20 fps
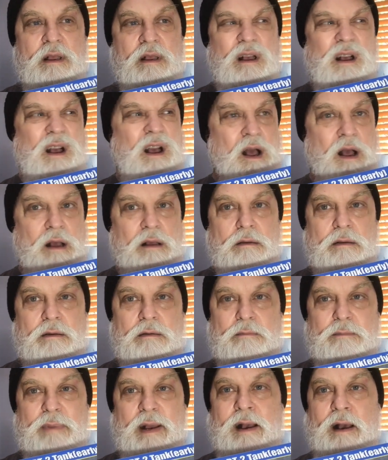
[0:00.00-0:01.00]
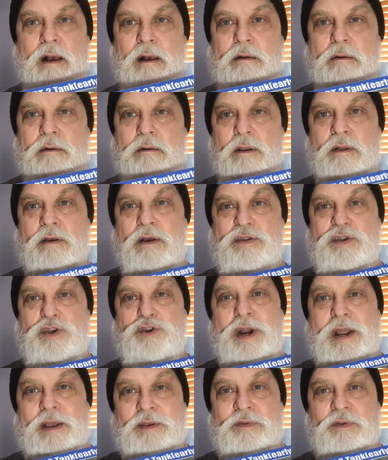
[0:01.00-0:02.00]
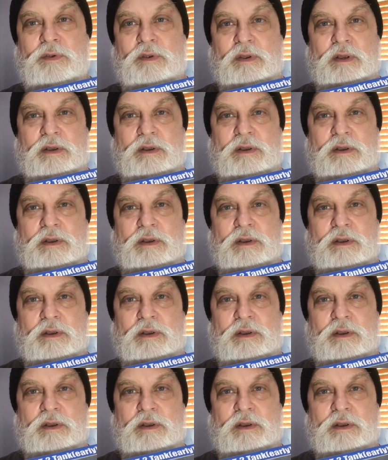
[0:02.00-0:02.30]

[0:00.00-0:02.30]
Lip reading: bugger, well, I got the tracks.